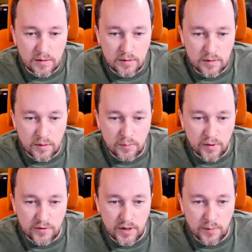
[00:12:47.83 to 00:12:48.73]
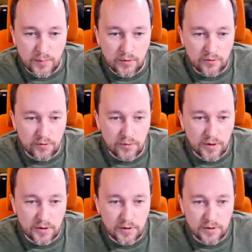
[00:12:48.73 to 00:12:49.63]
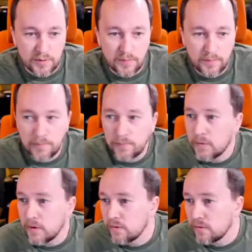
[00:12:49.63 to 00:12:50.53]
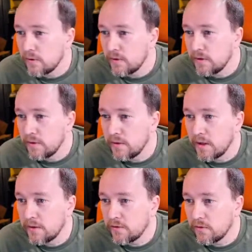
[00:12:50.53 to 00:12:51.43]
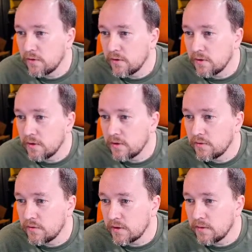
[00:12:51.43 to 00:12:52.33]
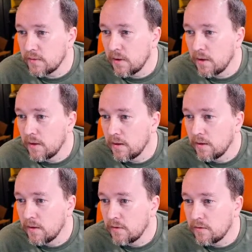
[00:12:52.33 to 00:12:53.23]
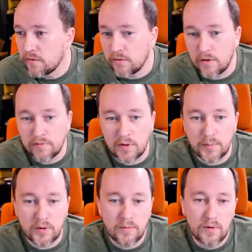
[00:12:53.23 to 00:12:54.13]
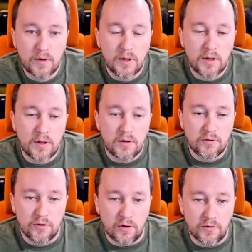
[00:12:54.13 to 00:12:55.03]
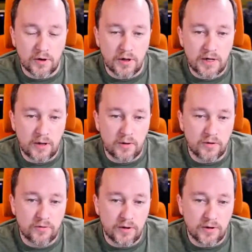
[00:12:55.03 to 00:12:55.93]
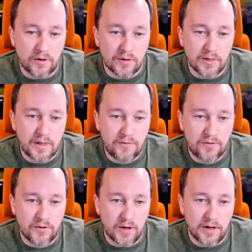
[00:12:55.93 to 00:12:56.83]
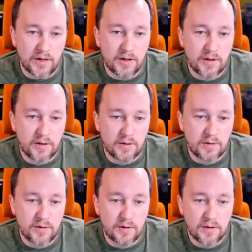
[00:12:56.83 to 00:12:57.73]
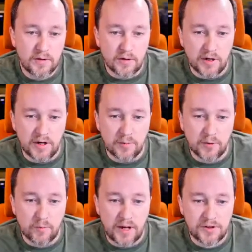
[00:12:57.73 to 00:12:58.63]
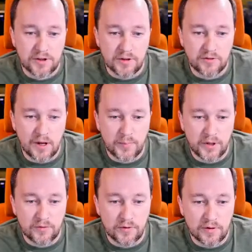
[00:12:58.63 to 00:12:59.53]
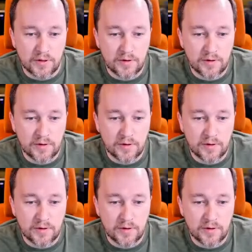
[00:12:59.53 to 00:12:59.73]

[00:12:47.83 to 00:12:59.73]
Oh, plus I got a belt shown here too, so I don't need that turned on. A second, turn off that belt. So if you're going to carry this on your left side, you're going to end up with a ratchet on top, basically.